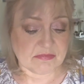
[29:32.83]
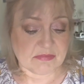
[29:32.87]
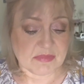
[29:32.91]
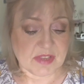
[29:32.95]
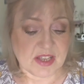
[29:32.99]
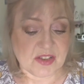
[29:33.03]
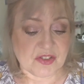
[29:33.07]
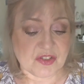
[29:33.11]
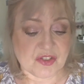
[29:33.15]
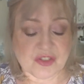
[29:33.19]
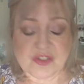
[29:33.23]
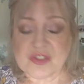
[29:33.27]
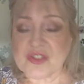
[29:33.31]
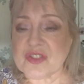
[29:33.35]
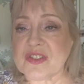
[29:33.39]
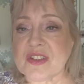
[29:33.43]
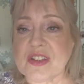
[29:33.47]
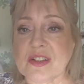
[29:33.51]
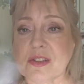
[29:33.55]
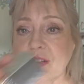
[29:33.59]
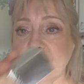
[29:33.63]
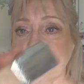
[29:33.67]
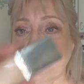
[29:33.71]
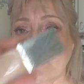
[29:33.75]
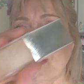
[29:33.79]
it's just
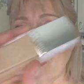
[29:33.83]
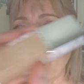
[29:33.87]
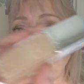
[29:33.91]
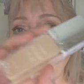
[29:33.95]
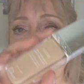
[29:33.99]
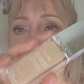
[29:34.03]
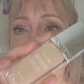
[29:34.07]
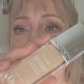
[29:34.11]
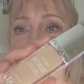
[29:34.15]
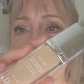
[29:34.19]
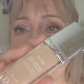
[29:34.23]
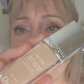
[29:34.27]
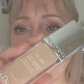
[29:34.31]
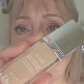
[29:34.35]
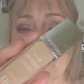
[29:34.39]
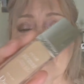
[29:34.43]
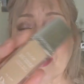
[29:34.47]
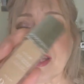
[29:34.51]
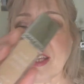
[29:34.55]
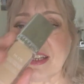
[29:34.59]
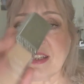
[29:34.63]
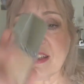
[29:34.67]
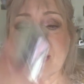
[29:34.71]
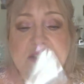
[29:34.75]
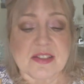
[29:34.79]
still lovely. I
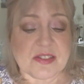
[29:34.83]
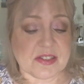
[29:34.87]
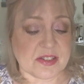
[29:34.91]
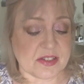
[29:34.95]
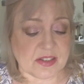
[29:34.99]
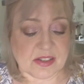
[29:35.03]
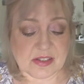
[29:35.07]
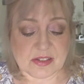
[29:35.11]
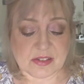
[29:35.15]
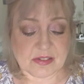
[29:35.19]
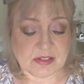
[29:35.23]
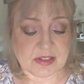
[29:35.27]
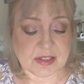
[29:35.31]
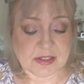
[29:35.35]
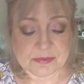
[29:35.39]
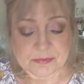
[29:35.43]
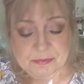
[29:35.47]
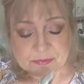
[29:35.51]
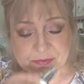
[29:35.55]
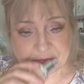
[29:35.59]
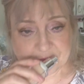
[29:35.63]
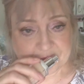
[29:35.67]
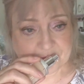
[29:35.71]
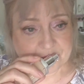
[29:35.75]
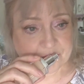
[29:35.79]
mean, there's
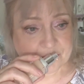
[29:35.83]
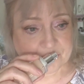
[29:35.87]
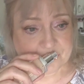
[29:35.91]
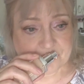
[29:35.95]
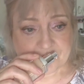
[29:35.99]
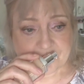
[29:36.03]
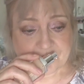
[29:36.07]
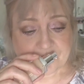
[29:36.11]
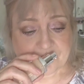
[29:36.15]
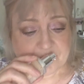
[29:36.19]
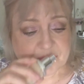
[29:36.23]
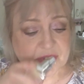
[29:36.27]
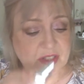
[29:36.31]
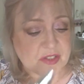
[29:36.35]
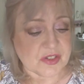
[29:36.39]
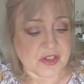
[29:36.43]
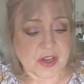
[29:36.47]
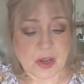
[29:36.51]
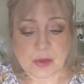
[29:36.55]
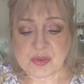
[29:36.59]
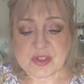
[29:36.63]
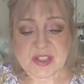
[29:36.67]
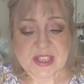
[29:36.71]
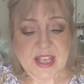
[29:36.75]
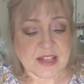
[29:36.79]

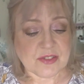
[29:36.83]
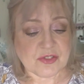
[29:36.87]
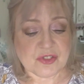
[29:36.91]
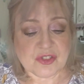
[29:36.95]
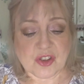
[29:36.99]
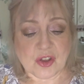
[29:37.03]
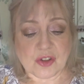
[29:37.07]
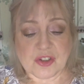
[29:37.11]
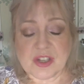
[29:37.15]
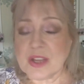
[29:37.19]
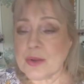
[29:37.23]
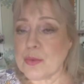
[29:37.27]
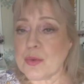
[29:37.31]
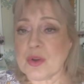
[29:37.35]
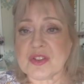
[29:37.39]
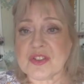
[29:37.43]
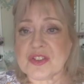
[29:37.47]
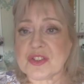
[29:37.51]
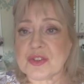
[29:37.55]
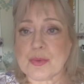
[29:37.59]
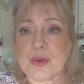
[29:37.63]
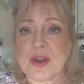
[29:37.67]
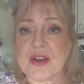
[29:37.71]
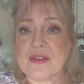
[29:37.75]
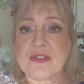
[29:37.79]
no scent on it
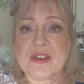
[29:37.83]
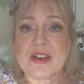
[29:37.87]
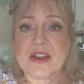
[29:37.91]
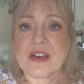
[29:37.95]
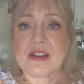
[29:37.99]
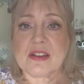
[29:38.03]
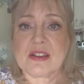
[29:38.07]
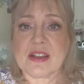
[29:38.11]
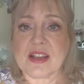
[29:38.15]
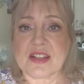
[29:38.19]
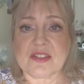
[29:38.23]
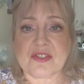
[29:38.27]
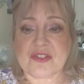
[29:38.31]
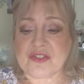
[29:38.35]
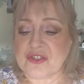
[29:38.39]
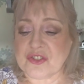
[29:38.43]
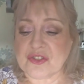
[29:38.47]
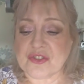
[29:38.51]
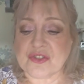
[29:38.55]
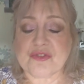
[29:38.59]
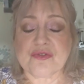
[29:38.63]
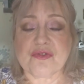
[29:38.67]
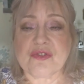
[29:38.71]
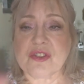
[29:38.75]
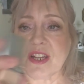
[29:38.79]
whatsoever. It's
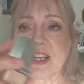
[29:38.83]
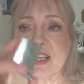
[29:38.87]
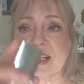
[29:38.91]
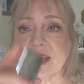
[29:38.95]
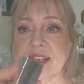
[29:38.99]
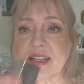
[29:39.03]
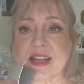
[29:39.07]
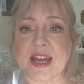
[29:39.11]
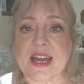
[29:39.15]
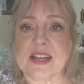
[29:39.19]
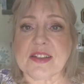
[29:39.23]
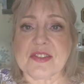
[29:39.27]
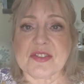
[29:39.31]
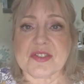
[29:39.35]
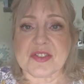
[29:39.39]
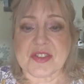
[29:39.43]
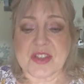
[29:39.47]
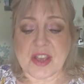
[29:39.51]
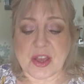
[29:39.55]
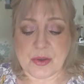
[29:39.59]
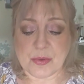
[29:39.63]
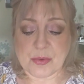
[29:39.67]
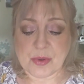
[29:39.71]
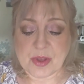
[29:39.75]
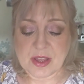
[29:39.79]
just really nice.
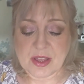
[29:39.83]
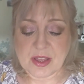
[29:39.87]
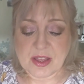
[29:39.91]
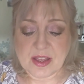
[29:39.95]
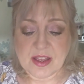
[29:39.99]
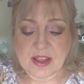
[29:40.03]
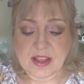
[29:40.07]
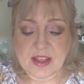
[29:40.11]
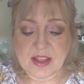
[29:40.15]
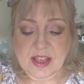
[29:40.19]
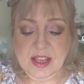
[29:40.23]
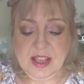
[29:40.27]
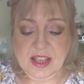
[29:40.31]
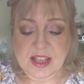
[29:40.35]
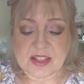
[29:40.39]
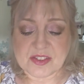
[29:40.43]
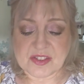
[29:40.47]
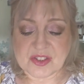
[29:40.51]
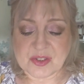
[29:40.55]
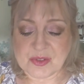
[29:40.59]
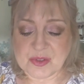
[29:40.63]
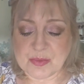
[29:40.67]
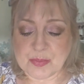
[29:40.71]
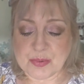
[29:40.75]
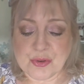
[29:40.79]
So
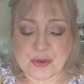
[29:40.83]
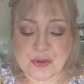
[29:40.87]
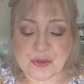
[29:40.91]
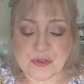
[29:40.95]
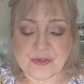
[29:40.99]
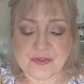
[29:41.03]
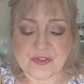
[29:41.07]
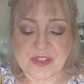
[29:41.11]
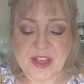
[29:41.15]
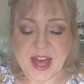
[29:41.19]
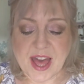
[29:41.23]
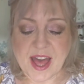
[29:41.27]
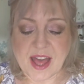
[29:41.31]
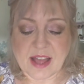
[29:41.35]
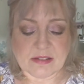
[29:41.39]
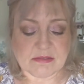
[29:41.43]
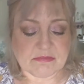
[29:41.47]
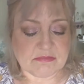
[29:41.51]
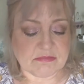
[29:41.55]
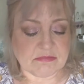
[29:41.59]
it's proof that,